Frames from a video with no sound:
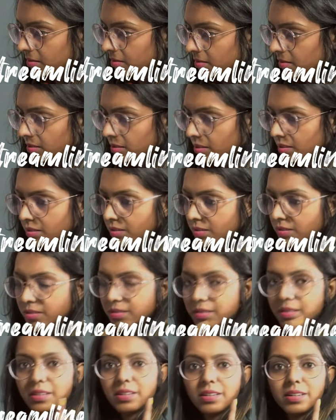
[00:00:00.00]
that I'm going to talk
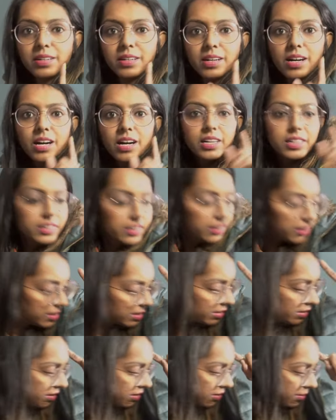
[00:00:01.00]
about. But
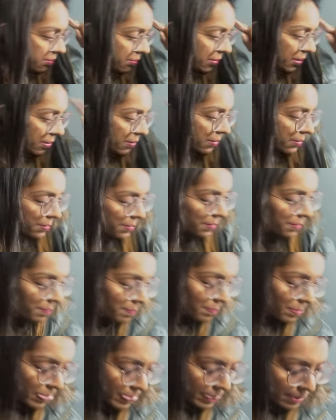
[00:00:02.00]
before we go
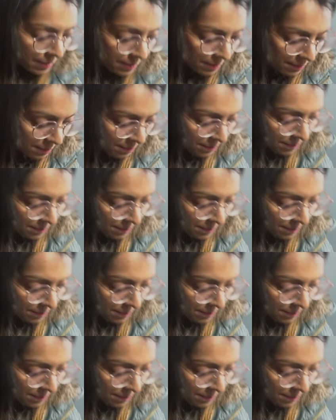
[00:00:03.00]
forward, guys,